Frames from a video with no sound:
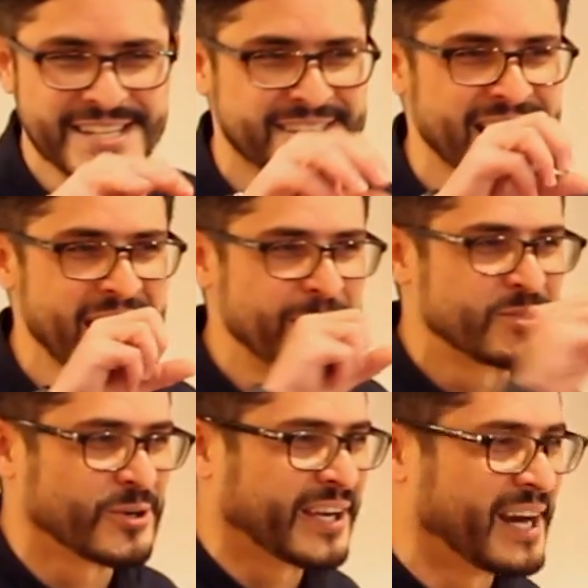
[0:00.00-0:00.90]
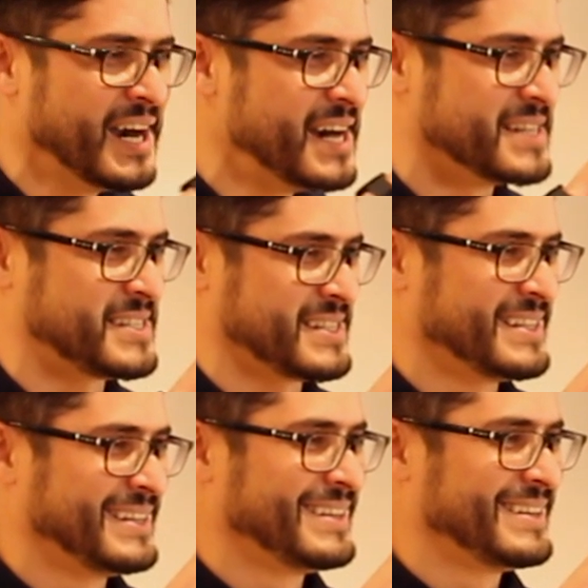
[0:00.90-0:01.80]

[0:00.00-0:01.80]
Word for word: the same, to curse.